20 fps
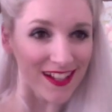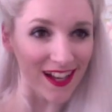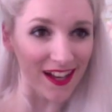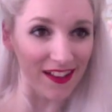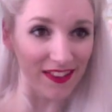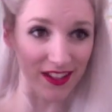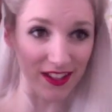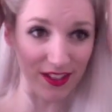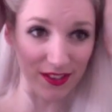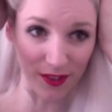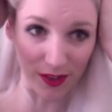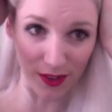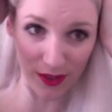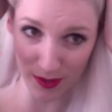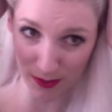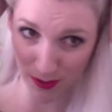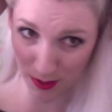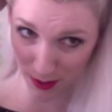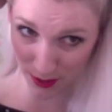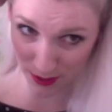And then you've got
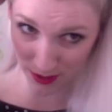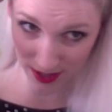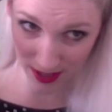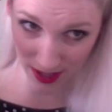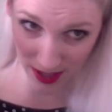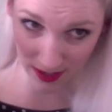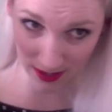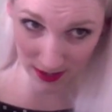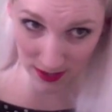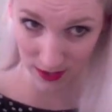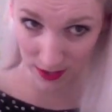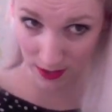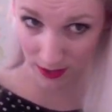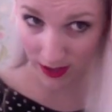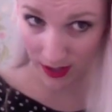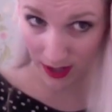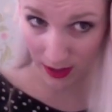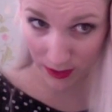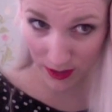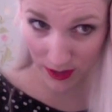your both sides
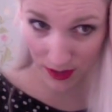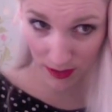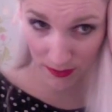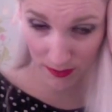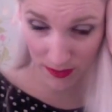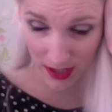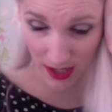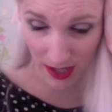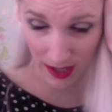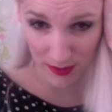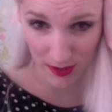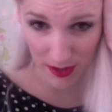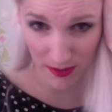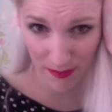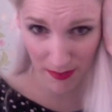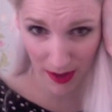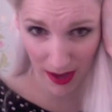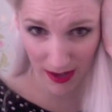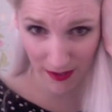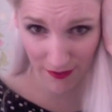done. Now sometimes you
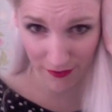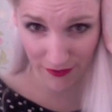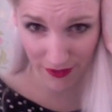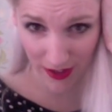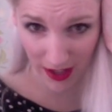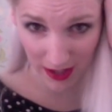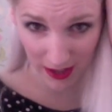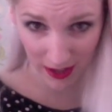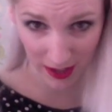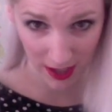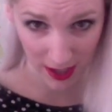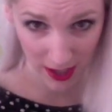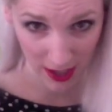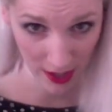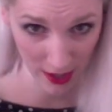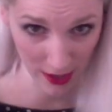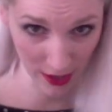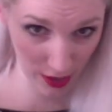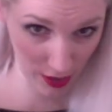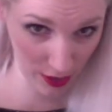might feel
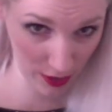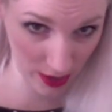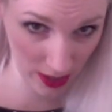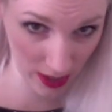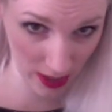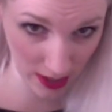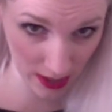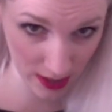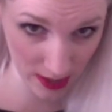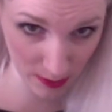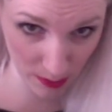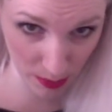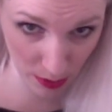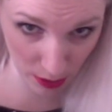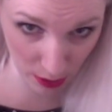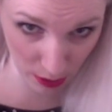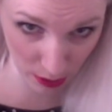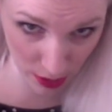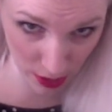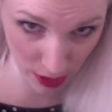that you need to
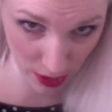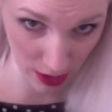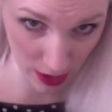put